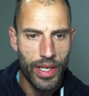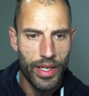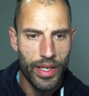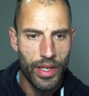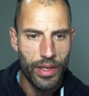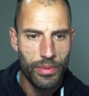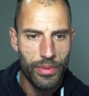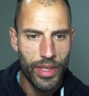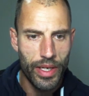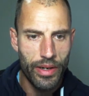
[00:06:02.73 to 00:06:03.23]

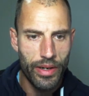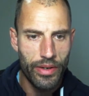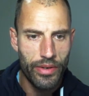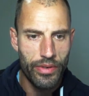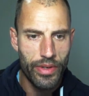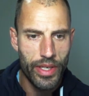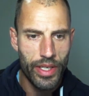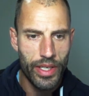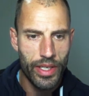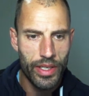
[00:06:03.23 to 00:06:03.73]
home
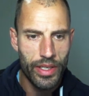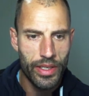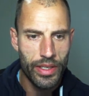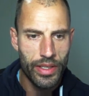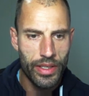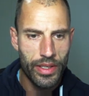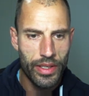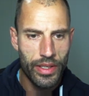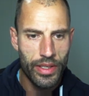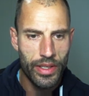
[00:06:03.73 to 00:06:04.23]
directory,
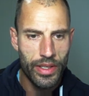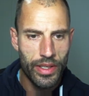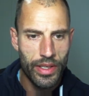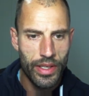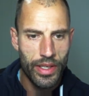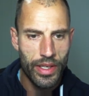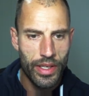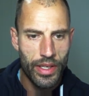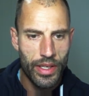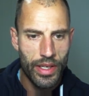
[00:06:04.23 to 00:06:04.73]

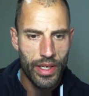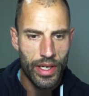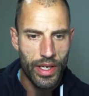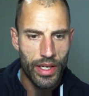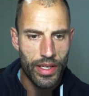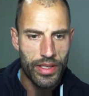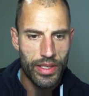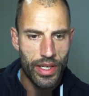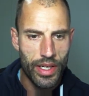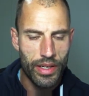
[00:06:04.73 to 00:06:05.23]
and
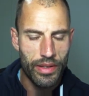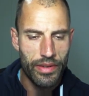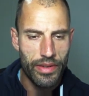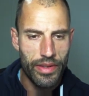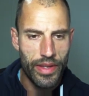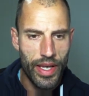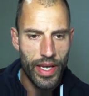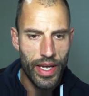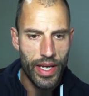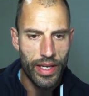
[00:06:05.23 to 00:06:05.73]
inside of
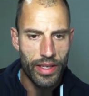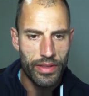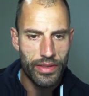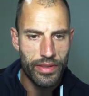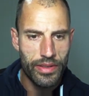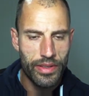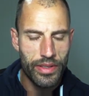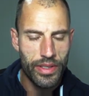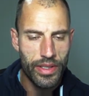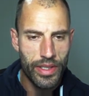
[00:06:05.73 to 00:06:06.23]

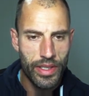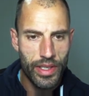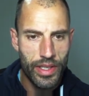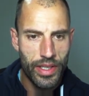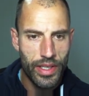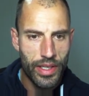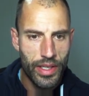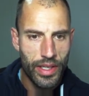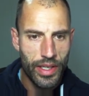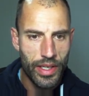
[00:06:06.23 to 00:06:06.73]
that
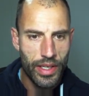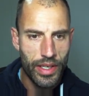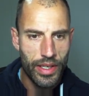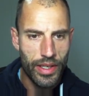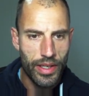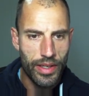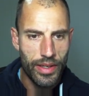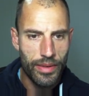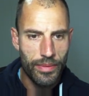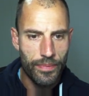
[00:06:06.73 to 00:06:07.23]

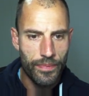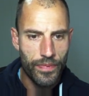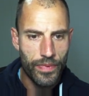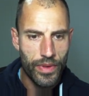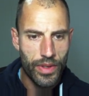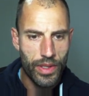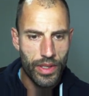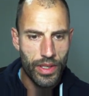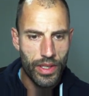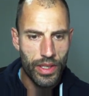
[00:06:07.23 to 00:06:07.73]

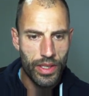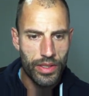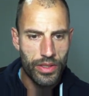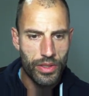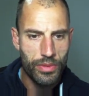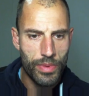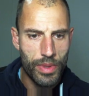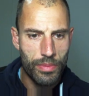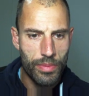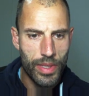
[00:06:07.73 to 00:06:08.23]
it
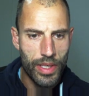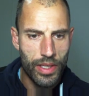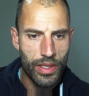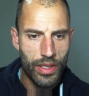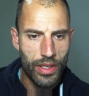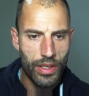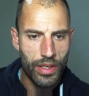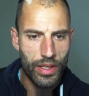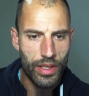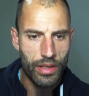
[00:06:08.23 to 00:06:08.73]
should be
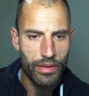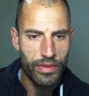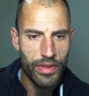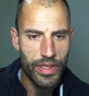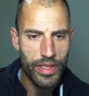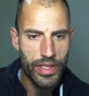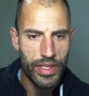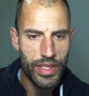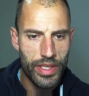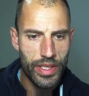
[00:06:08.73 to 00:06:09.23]
Miniconda,
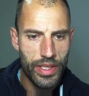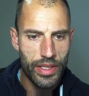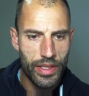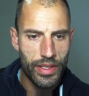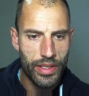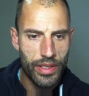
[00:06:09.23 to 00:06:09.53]
obviously.